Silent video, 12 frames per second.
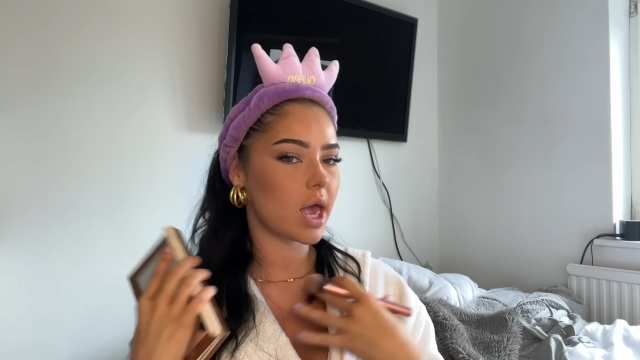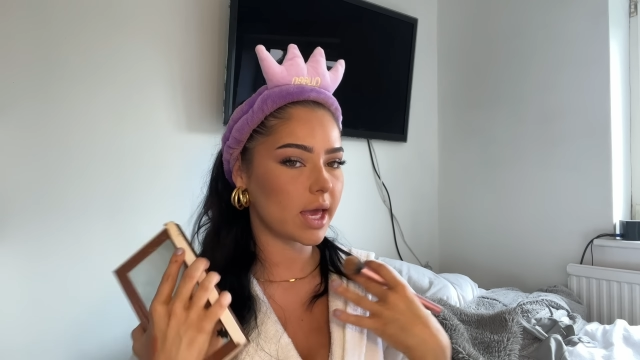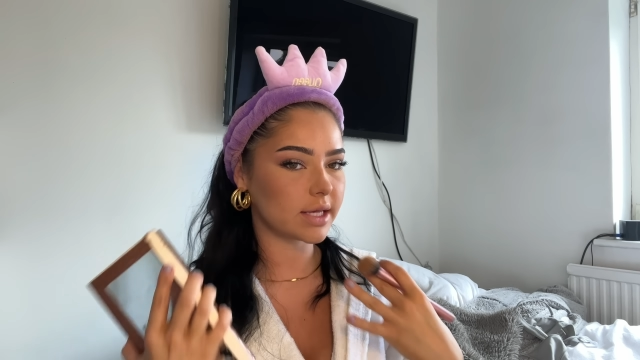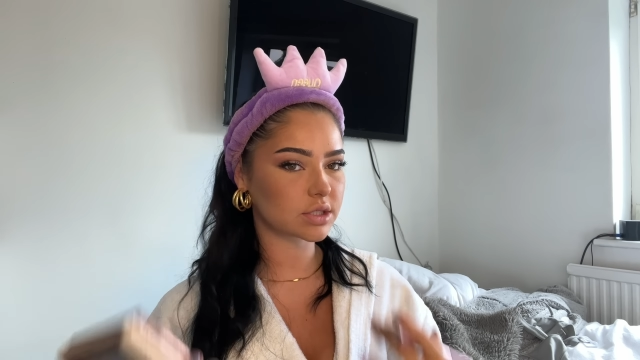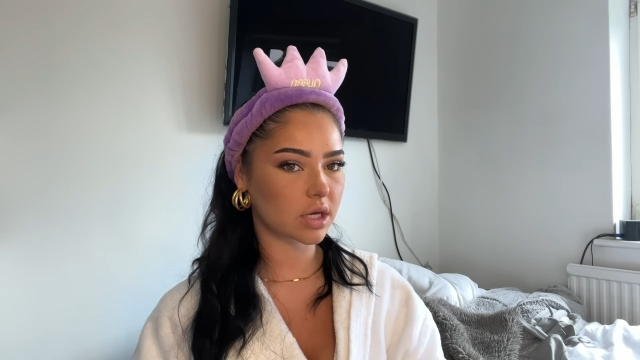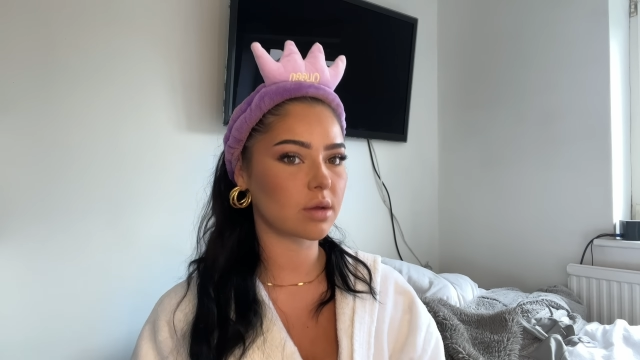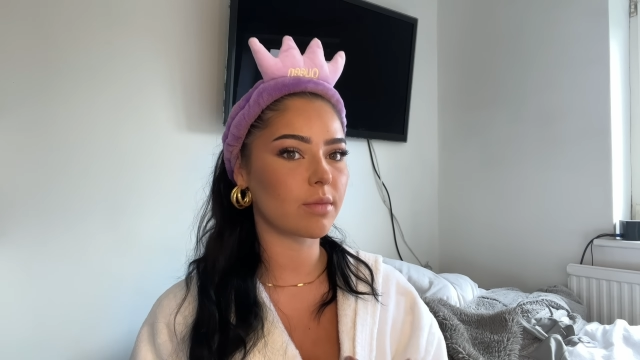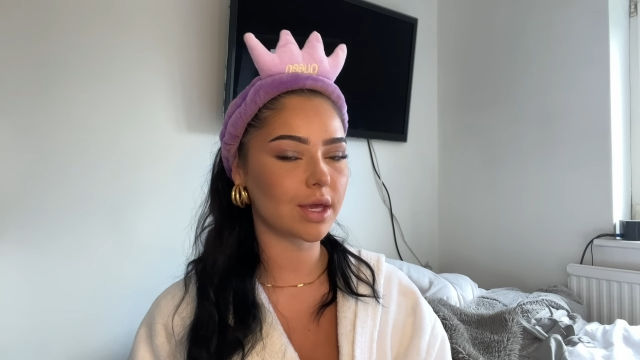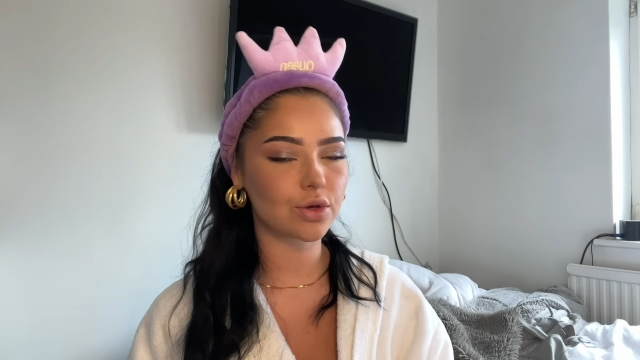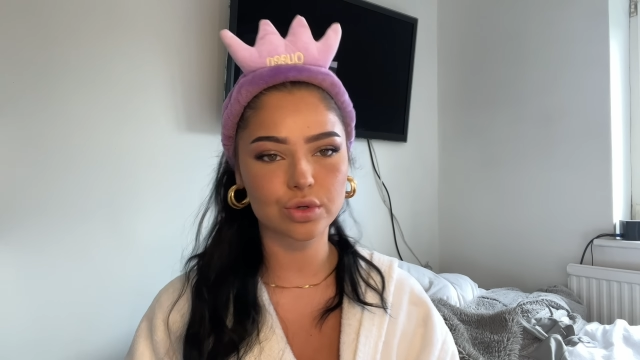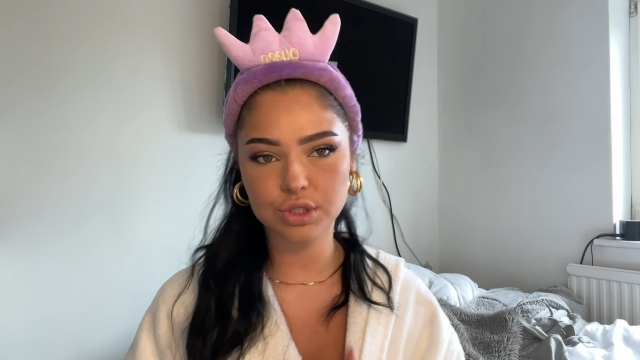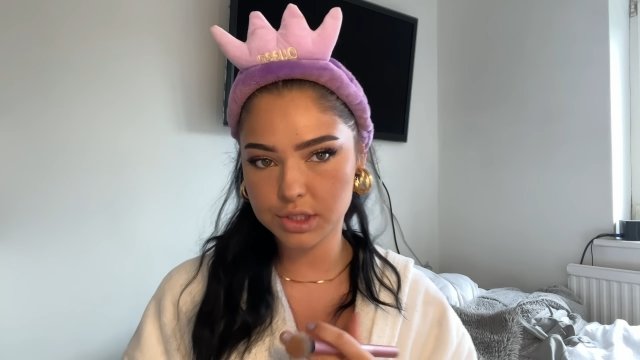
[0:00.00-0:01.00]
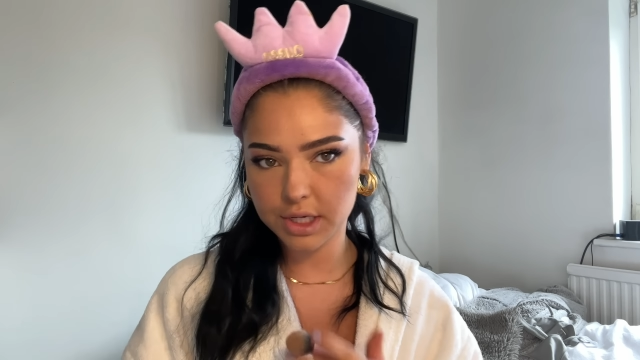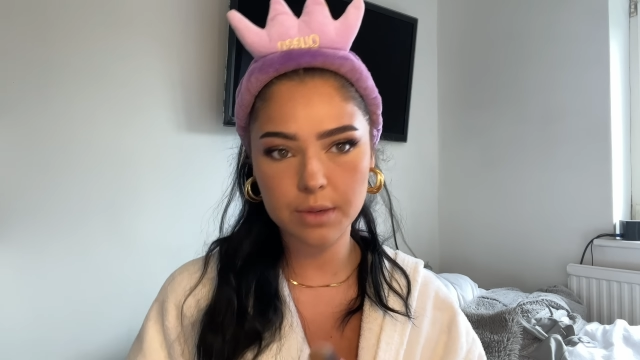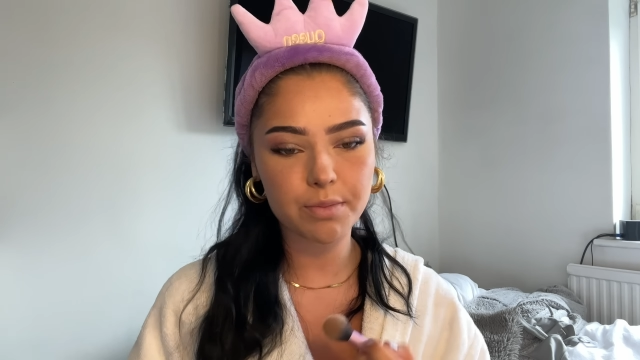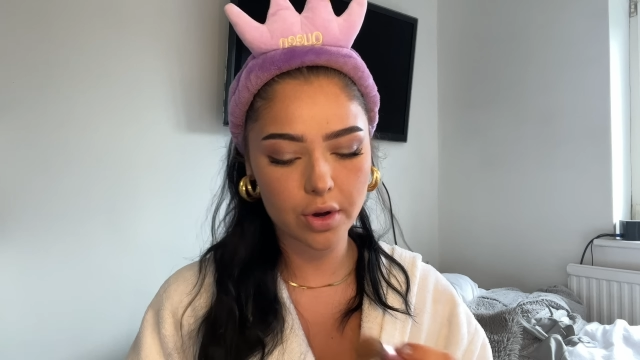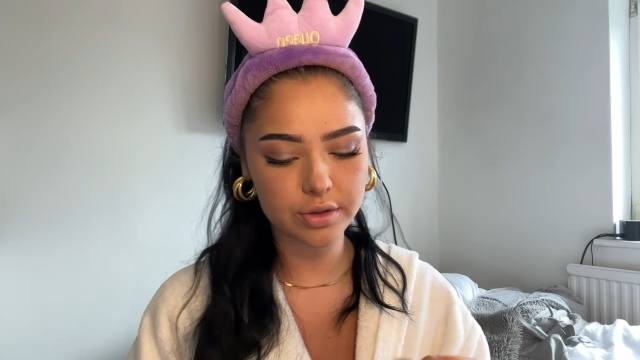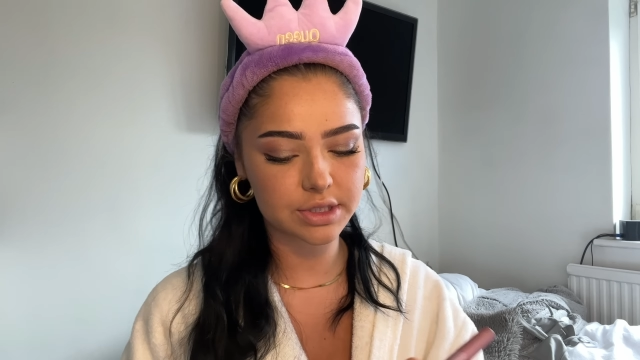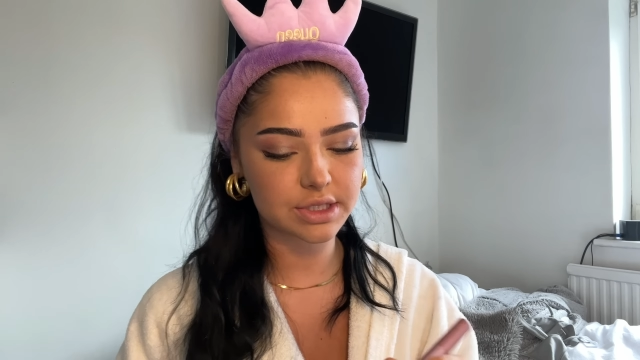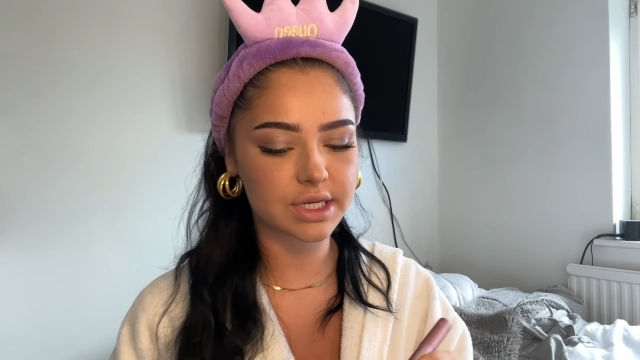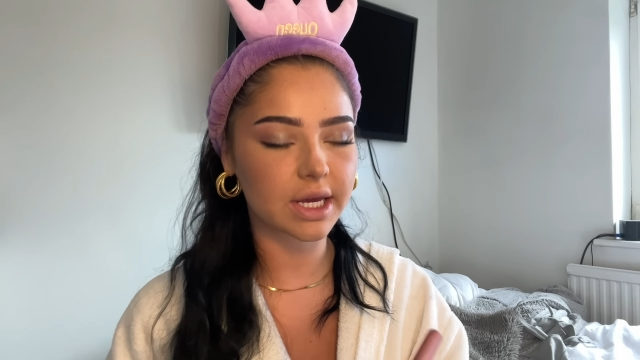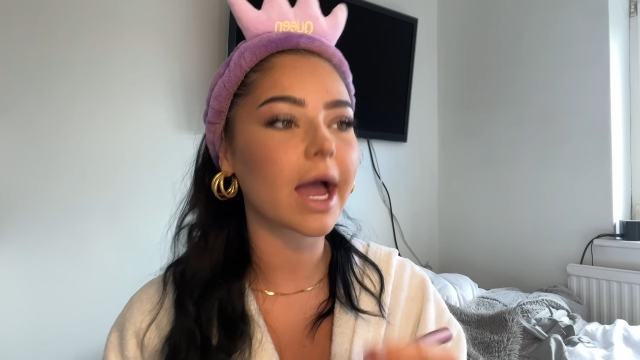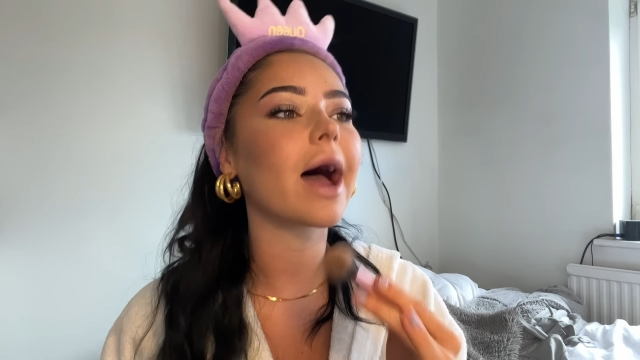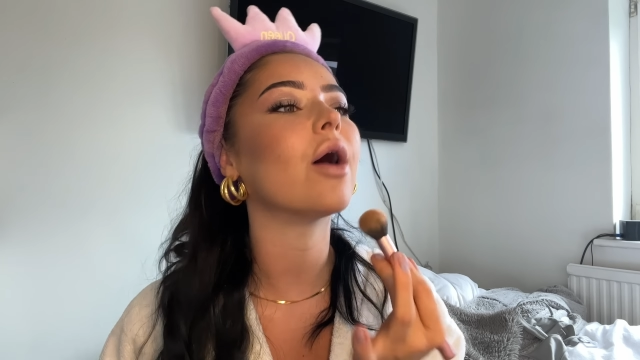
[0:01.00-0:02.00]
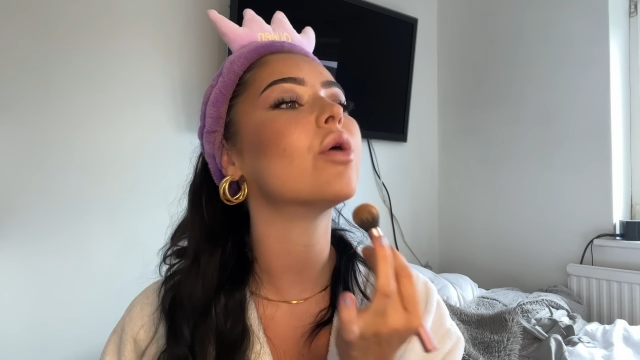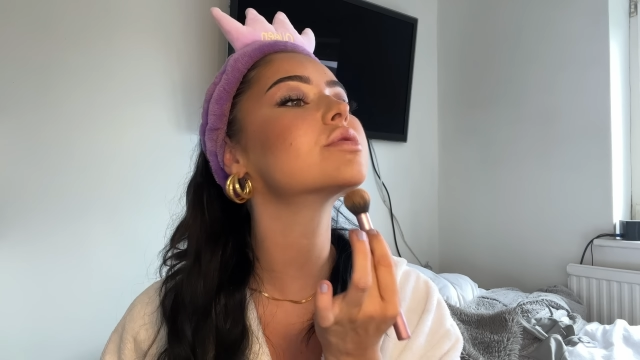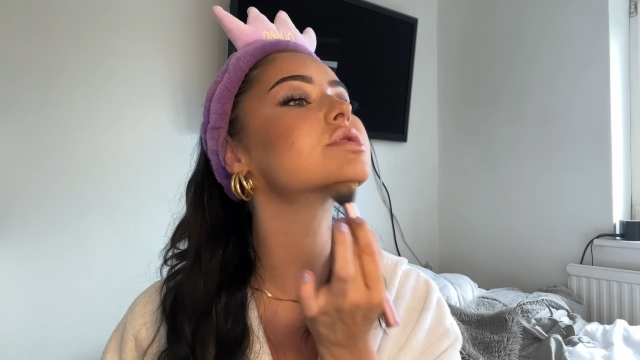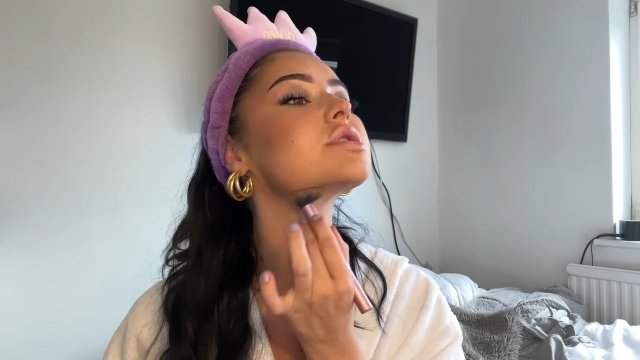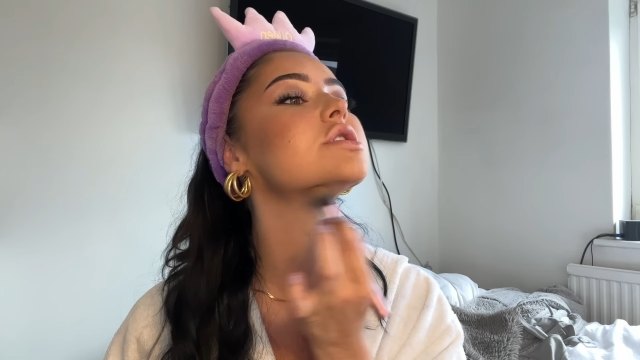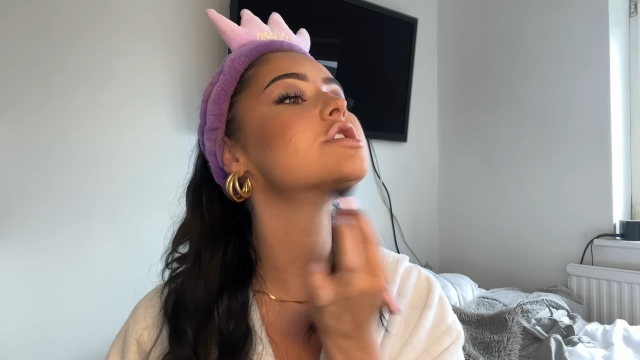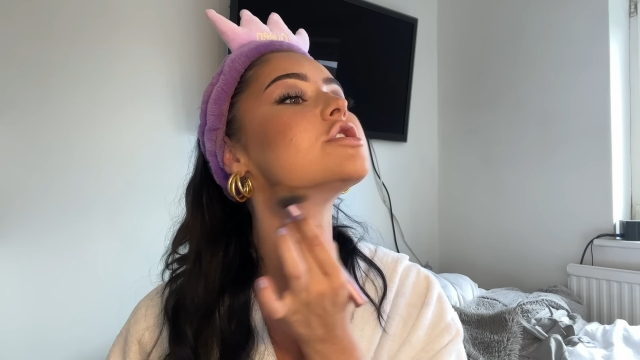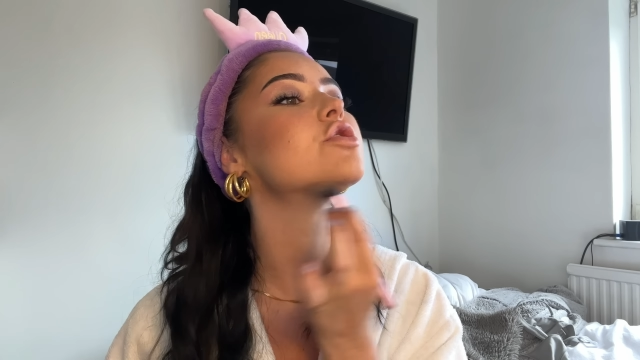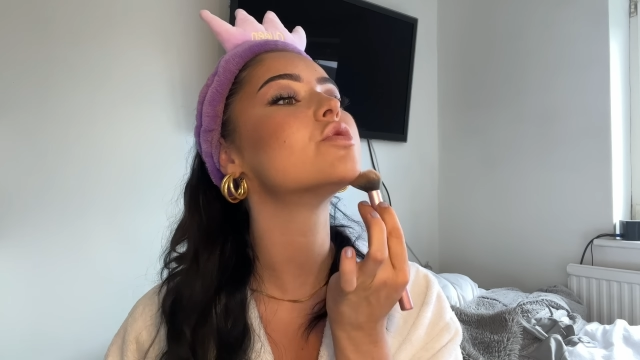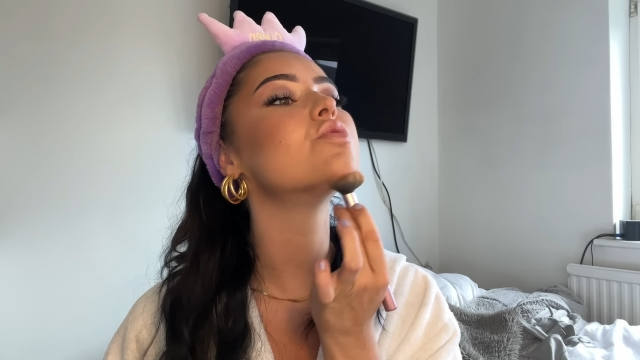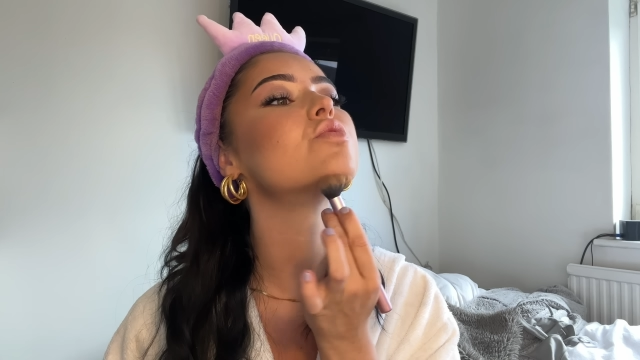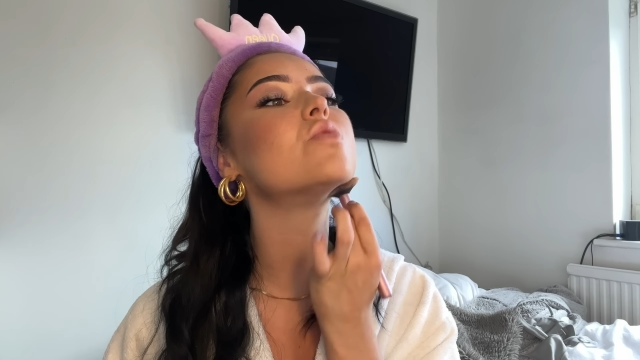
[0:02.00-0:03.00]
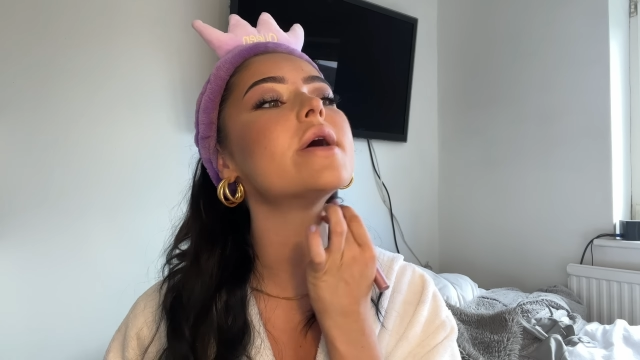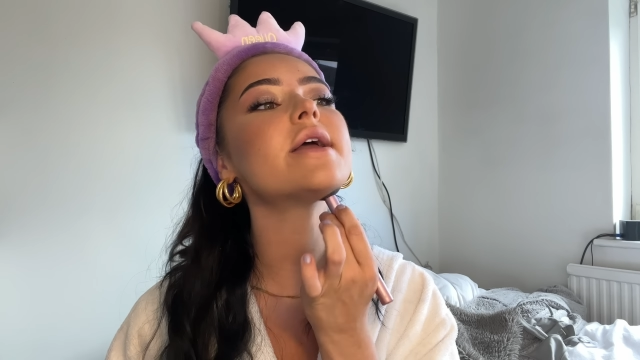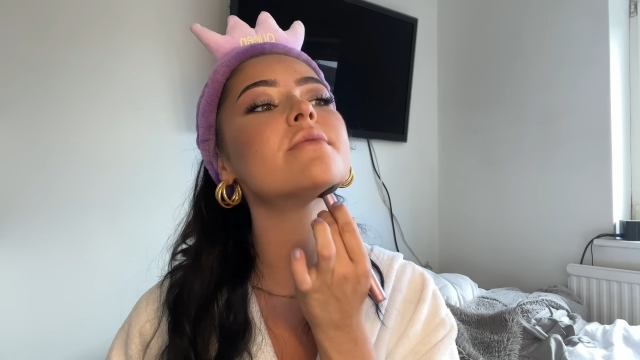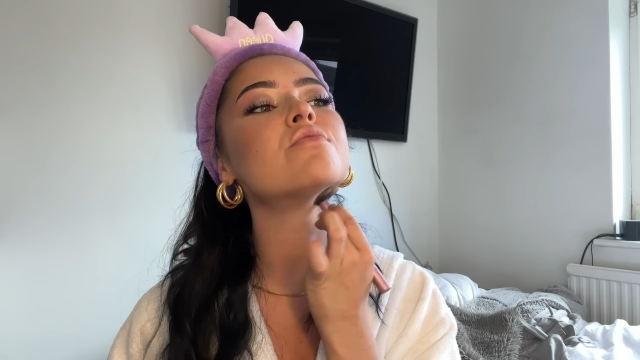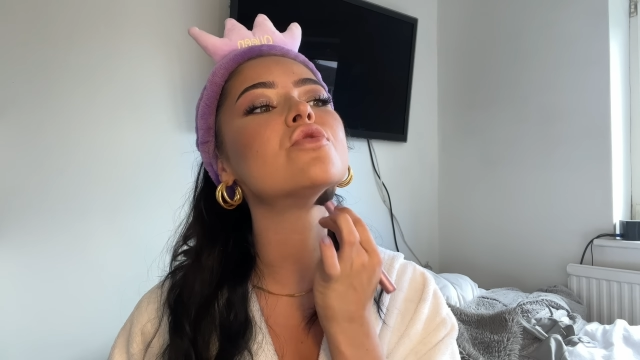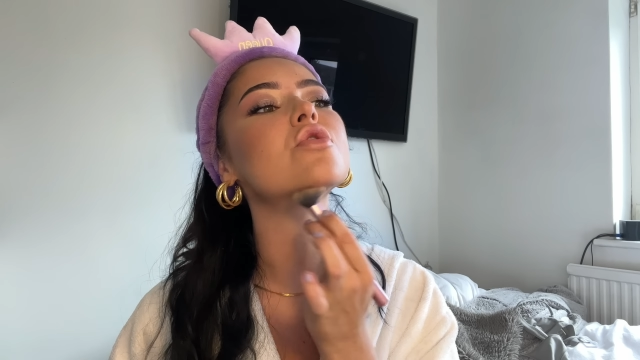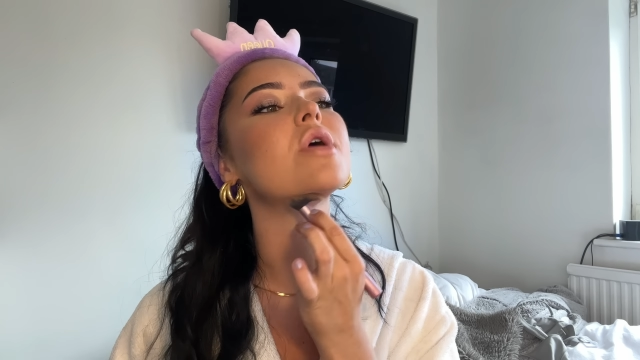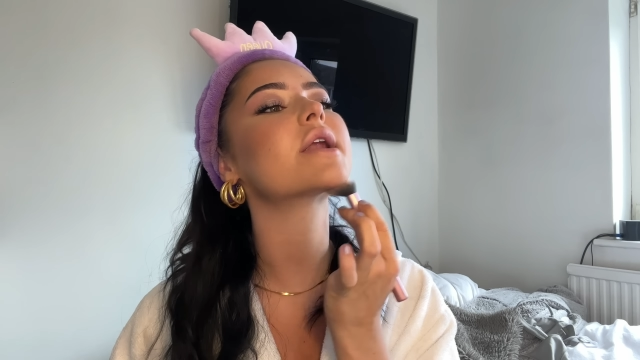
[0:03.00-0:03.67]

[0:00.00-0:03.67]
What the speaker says: it's going to make your cheekbones stick out way more.